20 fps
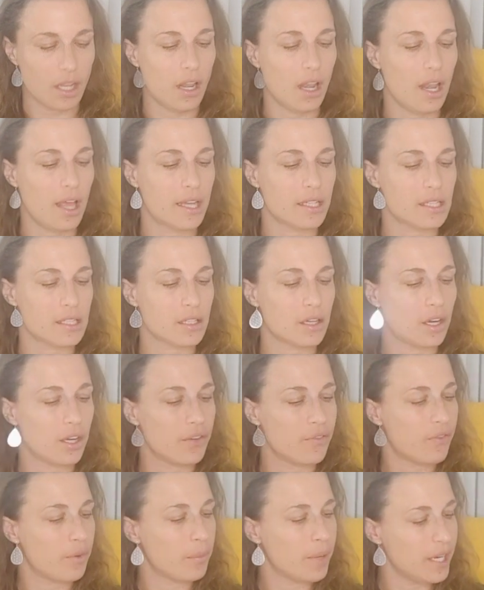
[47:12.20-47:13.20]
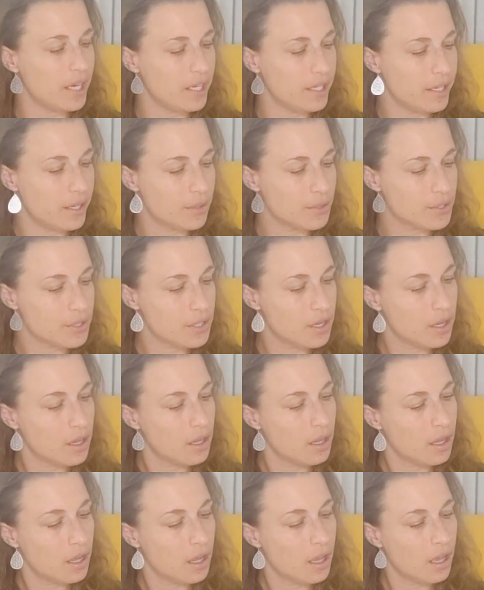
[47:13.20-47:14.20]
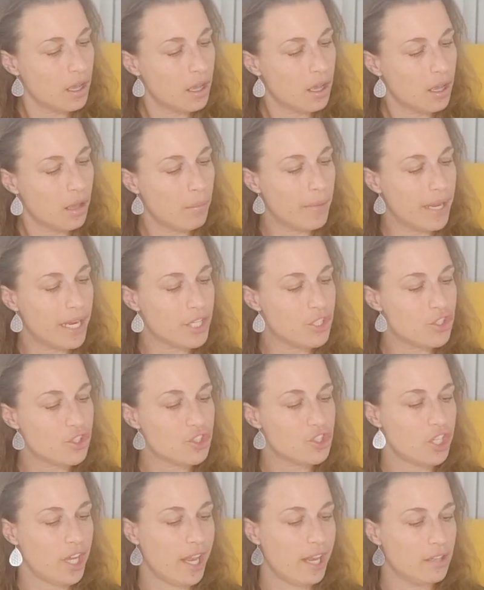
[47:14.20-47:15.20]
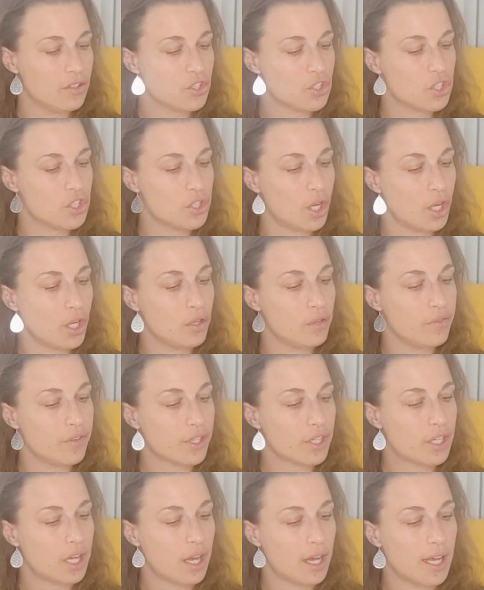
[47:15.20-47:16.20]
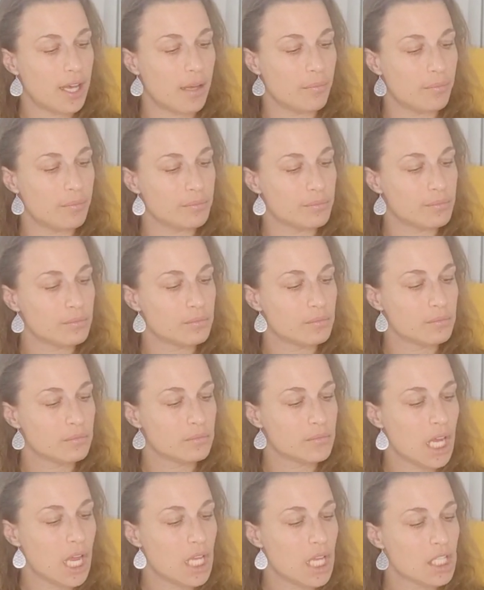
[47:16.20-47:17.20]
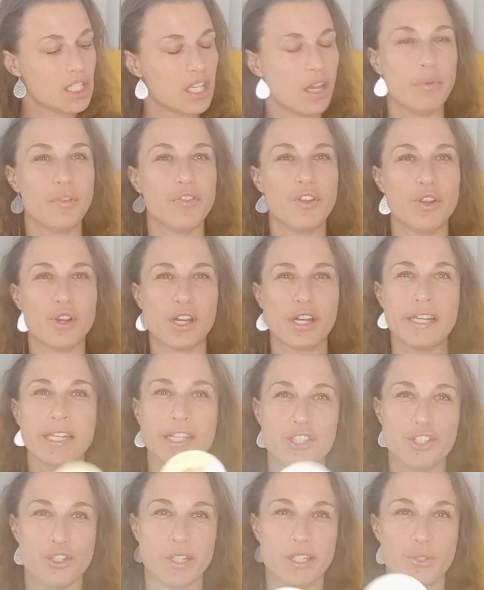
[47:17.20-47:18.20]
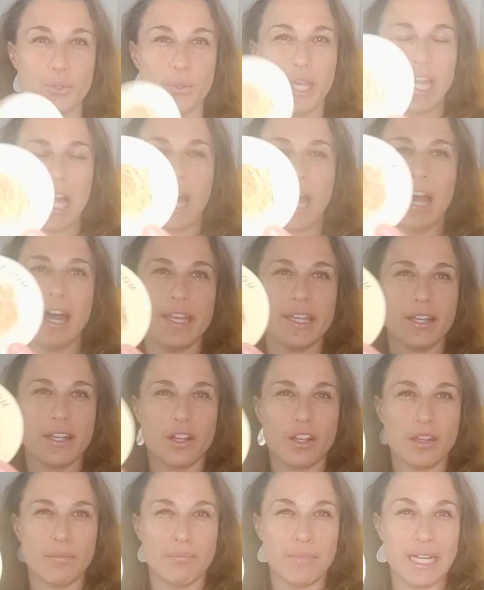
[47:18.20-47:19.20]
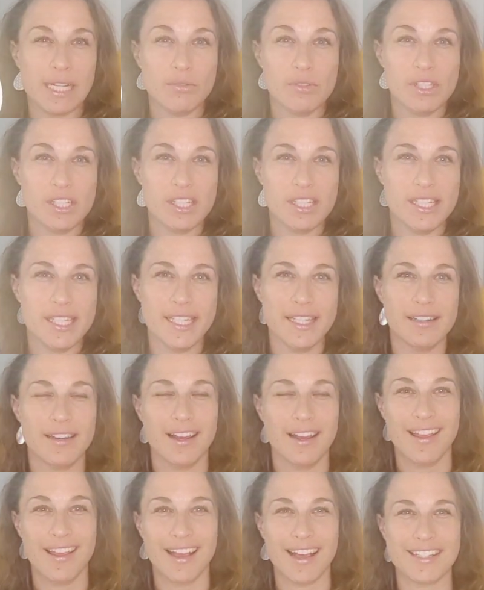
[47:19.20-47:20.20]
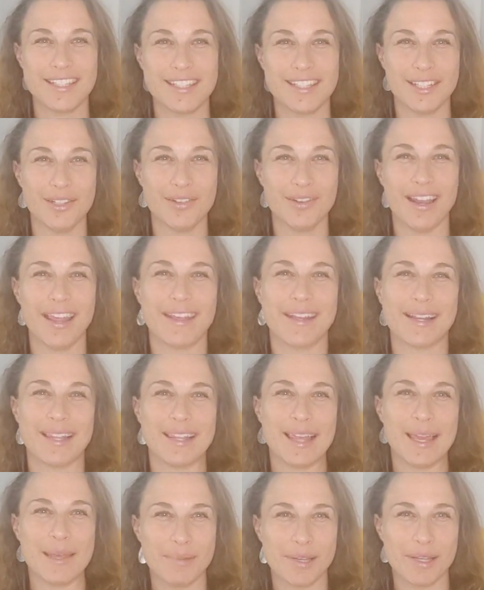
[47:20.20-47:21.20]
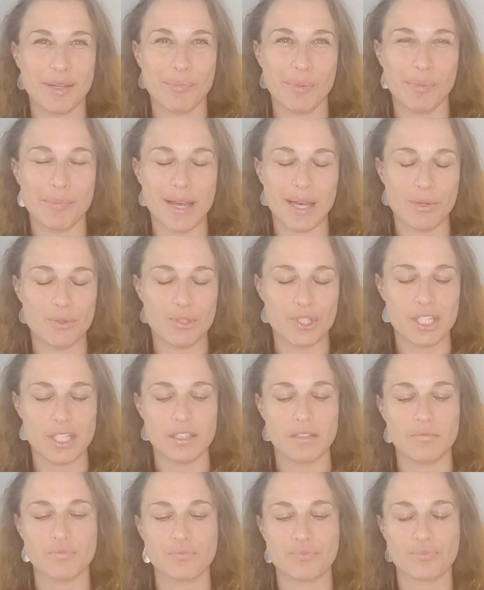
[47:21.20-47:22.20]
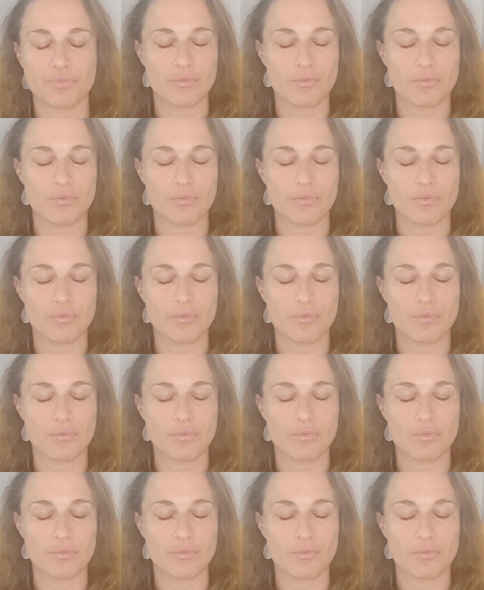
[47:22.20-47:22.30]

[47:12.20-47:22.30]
Last card for my Leos. Major challenges to overcome. Some of you are literally doing a hike on a mountain I see you like climbing up a mountain.